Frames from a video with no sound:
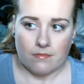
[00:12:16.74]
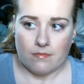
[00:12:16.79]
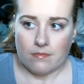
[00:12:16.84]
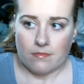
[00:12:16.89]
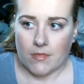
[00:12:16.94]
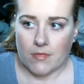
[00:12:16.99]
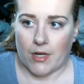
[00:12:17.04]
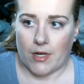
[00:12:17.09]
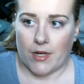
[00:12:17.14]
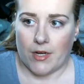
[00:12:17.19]

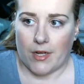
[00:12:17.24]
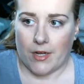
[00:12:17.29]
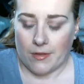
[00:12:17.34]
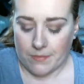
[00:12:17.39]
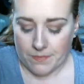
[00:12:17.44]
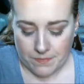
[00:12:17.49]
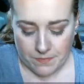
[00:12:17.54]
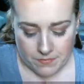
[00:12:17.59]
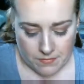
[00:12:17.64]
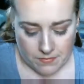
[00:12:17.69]
there you go.
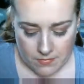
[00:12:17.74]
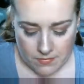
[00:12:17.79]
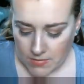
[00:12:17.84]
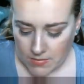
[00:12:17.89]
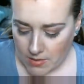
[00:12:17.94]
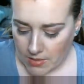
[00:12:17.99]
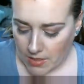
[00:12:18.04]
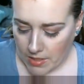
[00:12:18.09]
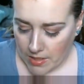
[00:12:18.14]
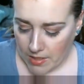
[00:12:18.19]

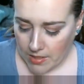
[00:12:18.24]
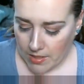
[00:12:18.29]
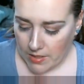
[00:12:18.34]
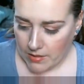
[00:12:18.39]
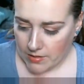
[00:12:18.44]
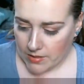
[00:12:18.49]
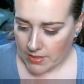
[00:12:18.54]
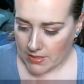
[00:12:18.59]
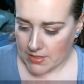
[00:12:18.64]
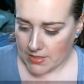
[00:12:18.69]

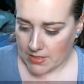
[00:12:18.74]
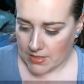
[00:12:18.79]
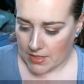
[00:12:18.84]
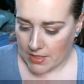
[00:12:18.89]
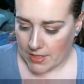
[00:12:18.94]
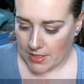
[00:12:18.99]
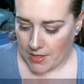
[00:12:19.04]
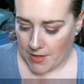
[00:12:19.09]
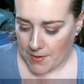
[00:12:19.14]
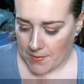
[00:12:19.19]
Let's see
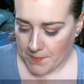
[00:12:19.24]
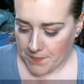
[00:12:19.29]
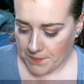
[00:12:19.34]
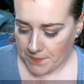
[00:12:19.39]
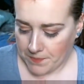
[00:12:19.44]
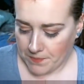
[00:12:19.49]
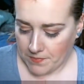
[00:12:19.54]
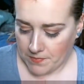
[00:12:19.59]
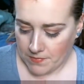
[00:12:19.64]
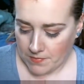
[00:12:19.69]
here.
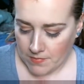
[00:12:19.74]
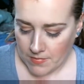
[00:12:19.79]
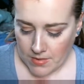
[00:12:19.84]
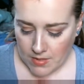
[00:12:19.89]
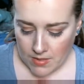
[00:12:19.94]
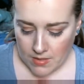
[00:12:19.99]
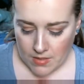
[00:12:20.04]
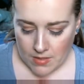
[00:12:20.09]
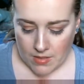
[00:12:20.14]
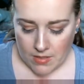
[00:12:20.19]

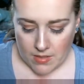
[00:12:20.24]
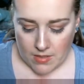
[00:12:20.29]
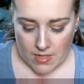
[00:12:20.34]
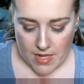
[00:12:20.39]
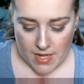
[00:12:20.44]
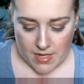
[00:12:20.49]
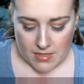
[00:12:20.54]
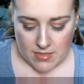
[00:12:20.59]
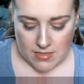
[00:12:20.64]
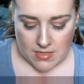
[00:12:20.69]

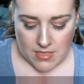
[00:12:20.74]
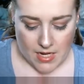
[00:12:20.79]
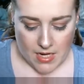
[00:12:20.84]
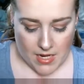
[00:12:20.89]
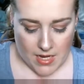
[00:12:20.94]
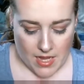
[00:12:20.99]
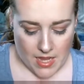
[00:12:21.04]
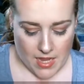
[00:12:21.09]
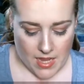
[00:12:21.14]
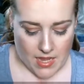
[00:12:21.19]
Next, I
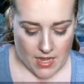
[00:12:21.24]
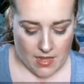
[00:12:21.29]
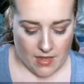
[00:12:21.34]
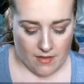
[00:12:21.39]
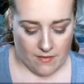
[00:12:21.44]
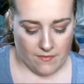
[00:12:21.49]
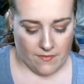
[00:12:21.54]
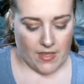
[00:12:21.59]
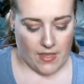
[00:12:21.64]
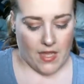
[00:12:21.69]

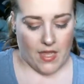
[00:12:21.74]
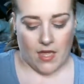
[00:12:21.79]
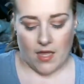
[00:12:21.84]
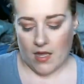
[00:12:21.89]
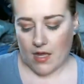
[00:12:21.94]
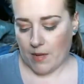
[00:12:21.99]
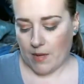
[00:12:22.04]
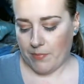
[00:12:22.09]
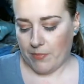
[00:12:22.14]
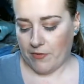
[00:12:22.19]
have a
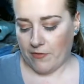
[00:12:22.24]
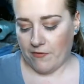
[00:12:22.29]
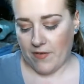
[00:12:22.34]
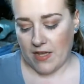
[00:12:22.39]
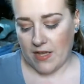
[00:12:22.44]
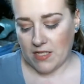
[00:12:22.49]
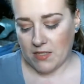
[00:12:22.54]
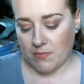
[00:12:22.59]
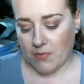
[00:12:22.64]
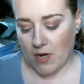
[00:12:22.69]
couple
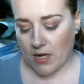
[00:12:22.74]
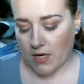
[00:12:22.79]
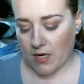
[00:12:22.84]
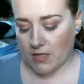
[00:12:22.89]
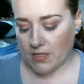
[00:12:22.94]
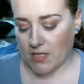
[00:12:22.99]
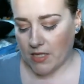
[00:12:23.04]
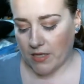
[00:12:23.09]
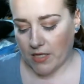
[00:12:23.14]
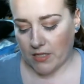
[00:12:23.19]
face
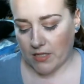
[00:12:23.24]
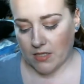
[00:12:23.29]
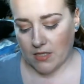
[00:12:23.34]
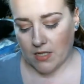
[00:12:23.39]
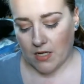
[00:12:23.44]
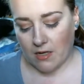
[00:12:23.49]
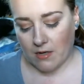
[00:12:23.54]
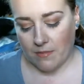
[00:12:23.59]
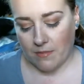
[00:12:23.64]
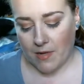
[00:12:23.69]
products I'd like to
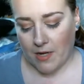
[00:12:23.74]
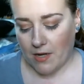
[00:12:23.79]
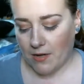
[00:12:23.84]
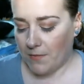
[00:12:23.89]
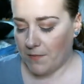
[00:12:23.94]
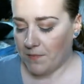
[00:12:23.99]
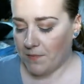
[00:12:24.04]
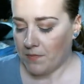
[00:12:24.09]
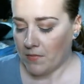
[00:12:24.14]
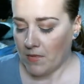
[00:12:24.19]
talk
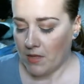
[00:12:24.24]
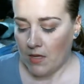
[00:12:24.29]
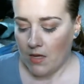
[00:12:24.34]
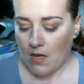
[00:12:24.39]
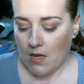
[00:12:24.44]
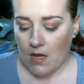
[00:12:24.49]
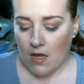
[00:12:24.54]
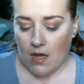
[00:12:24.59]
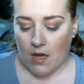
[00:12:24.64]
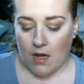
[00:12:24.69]
about.
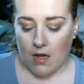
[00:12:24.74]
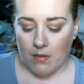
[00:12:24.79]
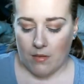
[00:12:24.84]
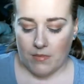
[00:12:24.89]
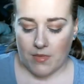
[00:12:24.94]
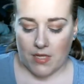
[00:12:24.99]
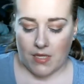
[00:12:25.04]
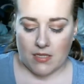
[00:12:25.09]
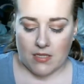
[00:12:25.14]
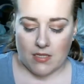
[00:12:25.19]

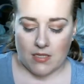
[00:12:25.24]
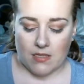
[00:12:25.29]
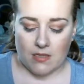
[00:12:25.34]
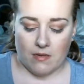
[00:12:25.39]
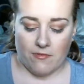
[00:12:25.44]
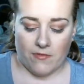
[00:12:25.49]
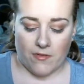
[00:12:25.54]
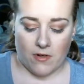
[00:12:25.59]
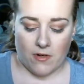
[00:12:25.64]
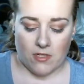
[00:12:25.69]
This
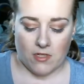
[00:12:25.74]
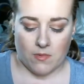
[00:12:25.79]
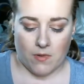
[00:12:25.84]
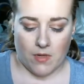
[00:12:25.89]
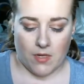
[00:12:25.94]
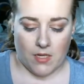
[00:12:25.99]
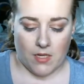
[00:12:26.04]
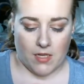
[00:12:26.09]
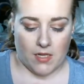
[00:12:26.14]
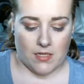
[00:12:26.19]
first
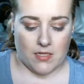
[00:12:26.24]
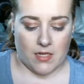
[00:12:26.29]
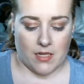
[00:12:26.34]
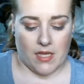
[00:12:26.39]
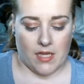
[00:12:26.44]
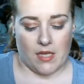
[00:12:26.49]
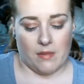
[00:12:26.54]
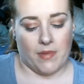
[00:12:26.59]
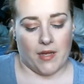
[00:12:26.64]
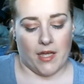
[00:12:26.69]
one is,
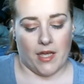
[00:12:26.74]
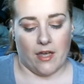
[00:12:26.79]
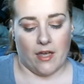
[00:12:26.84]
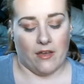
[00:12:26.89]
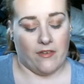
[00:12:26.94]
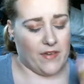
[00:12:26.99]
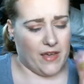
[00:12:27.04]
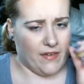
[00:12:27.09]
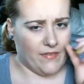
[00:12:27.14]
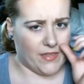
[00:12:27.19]
again, by
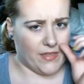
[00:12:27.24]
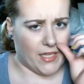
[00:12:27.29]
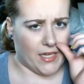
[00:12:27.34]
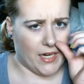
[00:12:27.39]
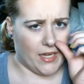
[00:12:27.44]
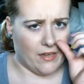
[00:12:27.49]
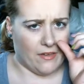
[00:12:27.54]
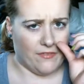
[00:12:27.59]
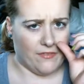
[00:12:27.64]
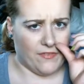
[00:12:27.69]
E.L.F. I have a lot of
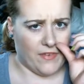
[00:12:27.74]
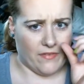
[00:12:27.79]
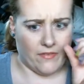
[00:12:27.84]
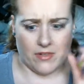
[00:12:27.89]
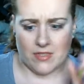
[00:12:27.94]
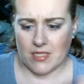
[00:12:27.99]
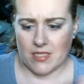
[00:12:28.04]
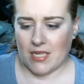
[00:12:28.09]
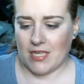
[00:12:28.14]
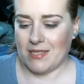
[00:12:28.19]
E.L.F.
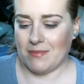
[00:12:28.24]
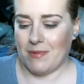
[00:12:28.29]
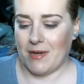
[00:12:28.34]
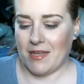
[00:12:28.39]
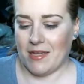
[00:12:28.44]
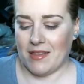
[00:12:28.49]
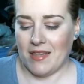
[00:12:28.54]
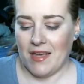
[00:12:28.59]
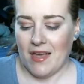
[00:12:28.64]
favorites this month.